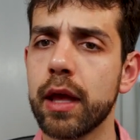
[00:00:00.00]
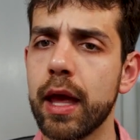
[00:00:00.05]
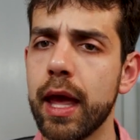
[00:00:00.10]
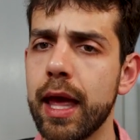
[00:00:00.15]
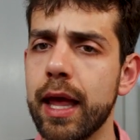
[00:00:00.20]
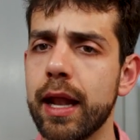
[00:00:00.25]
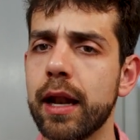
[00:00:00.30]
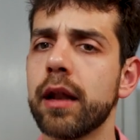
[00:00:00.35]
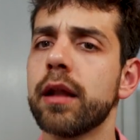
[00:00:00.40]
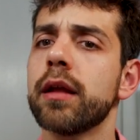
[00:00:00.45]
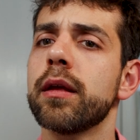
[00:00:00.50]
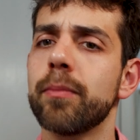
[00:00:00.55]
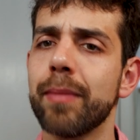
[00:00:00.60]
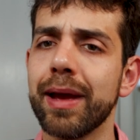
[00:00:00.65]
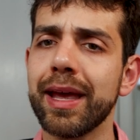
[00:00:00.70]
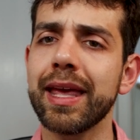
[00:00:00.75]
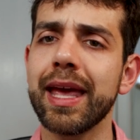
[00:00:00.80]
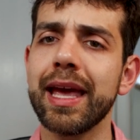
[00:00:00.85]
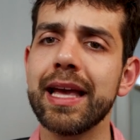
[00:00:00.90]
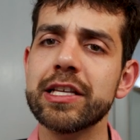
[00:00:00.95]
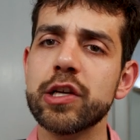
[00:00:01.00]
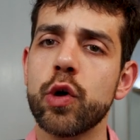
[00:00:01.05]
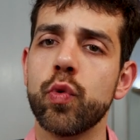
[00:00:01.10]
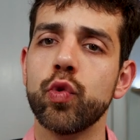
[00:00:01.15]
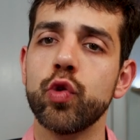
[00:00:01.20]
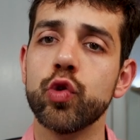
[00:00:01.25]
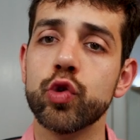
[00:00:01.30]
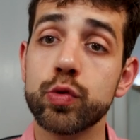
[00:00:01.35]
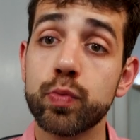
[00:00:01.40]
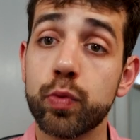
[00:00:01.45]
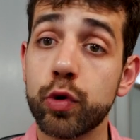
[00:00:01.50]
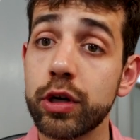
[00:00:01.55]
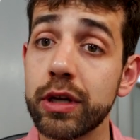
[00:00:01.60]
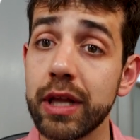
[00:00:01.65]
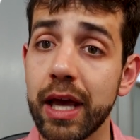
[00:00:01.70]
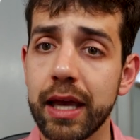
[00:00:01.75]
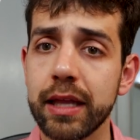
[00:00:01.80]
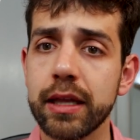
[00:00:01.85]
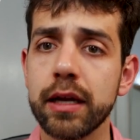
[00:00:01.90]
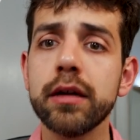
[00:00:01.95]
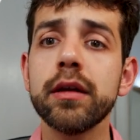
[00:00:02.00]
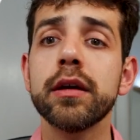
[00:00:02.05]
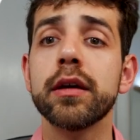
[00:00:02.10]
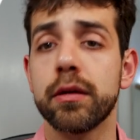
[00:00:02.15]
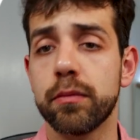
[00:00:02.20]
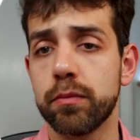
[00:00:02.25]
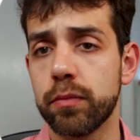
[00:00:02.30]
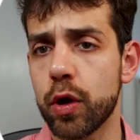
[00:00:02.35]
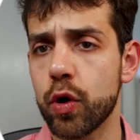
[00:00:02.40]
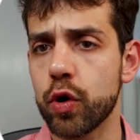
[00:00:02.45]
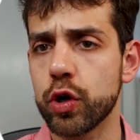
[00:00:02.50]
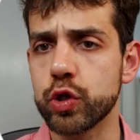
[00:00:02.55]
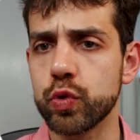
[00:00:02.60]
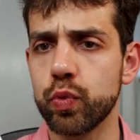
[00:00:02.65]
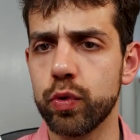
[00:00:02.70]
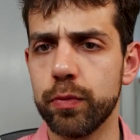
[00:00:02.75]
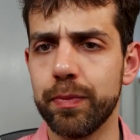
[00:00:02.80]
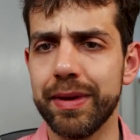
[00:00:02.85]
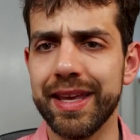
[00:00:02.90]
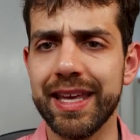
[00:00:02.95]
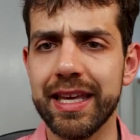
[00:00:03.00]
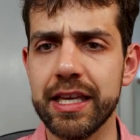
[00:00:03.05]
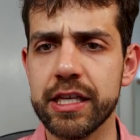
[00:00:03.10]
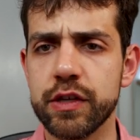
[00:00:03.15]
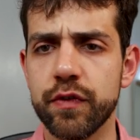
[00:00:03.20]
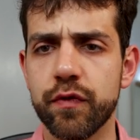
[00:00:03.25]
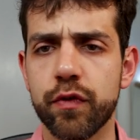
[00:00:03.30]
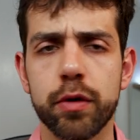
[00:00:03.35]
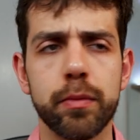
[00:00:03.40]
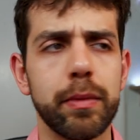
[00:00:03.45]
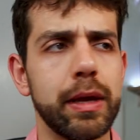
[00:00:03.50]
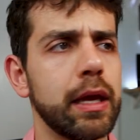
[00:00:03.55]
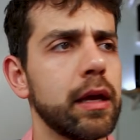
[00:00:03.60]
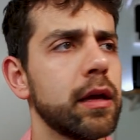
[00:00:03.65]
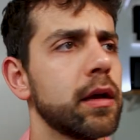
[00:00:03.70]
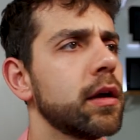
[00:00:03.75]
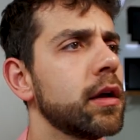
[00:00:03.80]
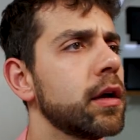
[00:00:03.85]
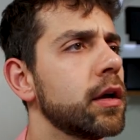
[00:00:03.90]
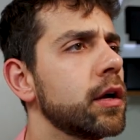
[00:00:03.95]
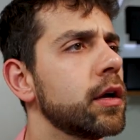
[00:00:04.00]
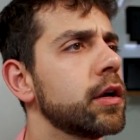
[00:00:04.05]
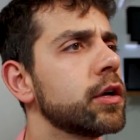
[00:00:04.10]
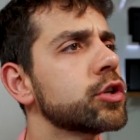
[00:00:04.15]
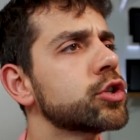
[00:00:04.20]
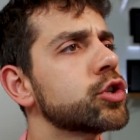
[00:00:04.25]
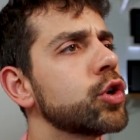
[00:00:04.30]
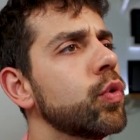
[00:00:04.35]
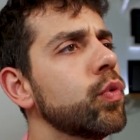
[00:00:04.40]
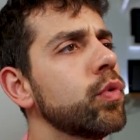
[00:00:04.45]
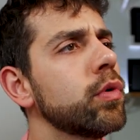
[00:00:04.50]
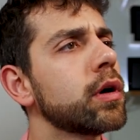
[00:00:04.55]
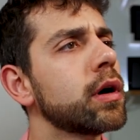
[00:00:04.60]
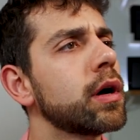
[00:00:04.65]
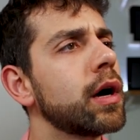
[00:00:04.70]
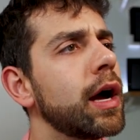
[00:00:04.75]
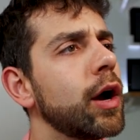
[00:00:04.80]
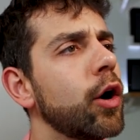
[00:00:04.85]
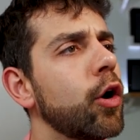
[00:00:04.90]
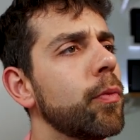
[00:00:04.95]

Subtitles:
and in my case, I will use Portainer because it will be easy for me. So I